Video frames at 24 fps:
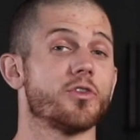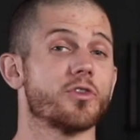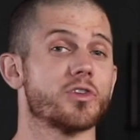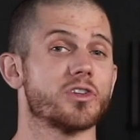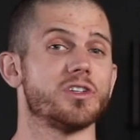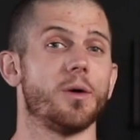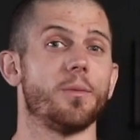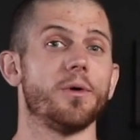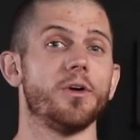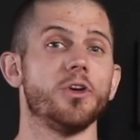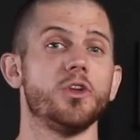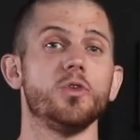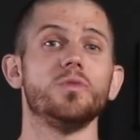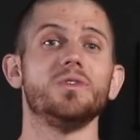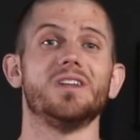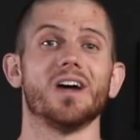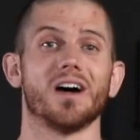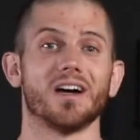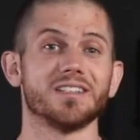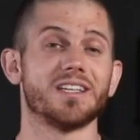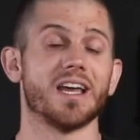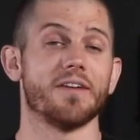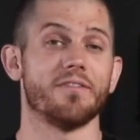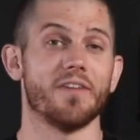you're someone who
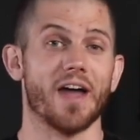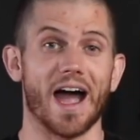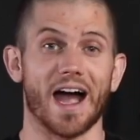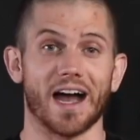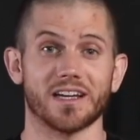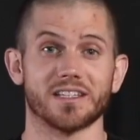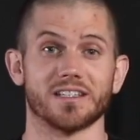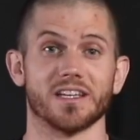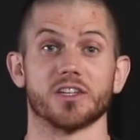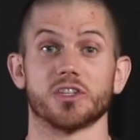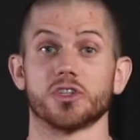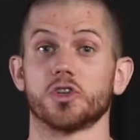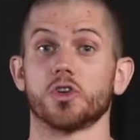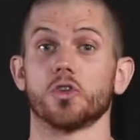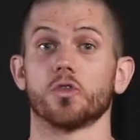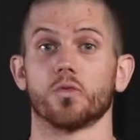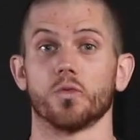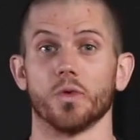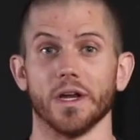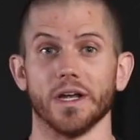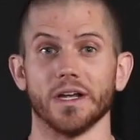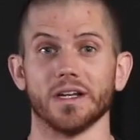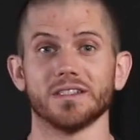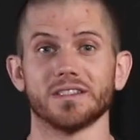does have access to
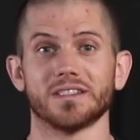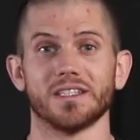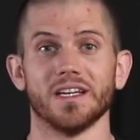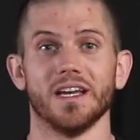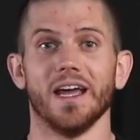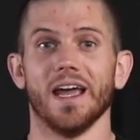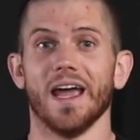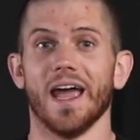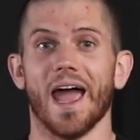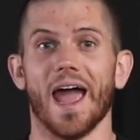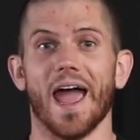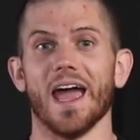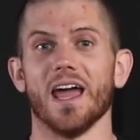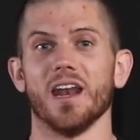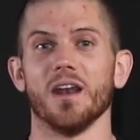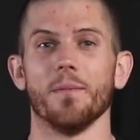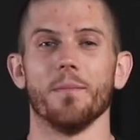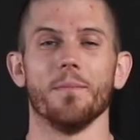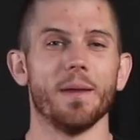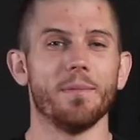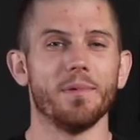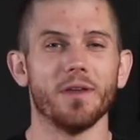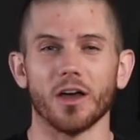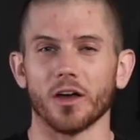rings and
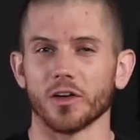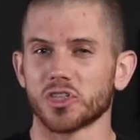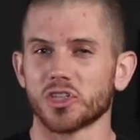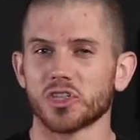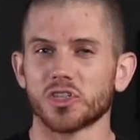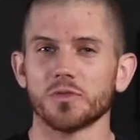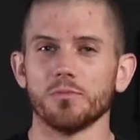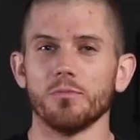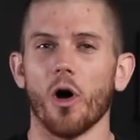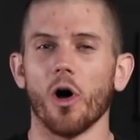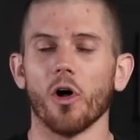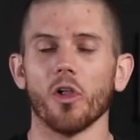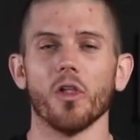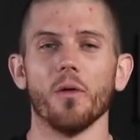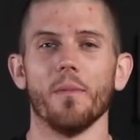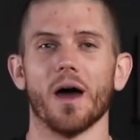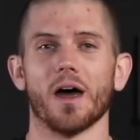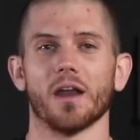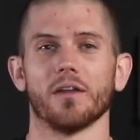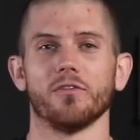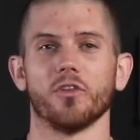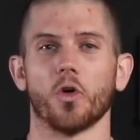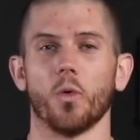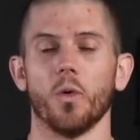maybe a small
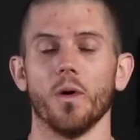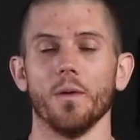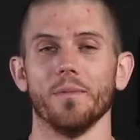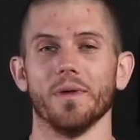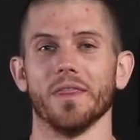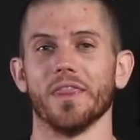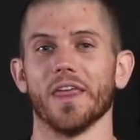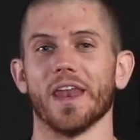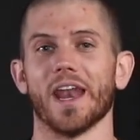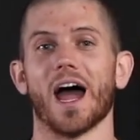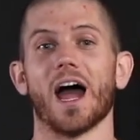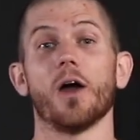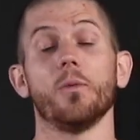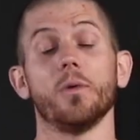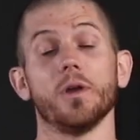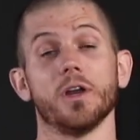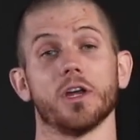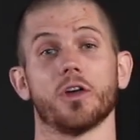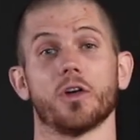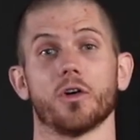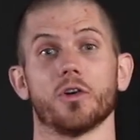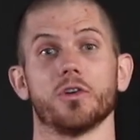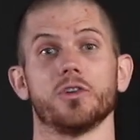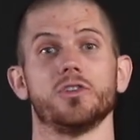amount of equipment, then I would
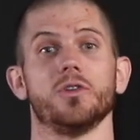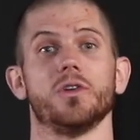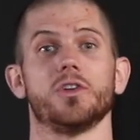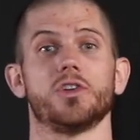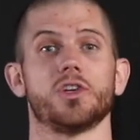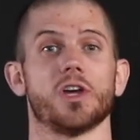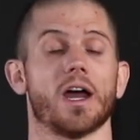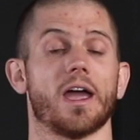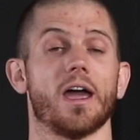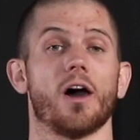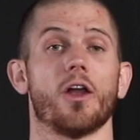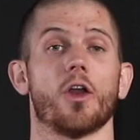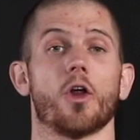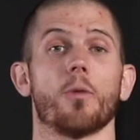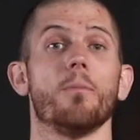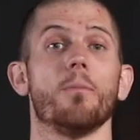encourage you to check out our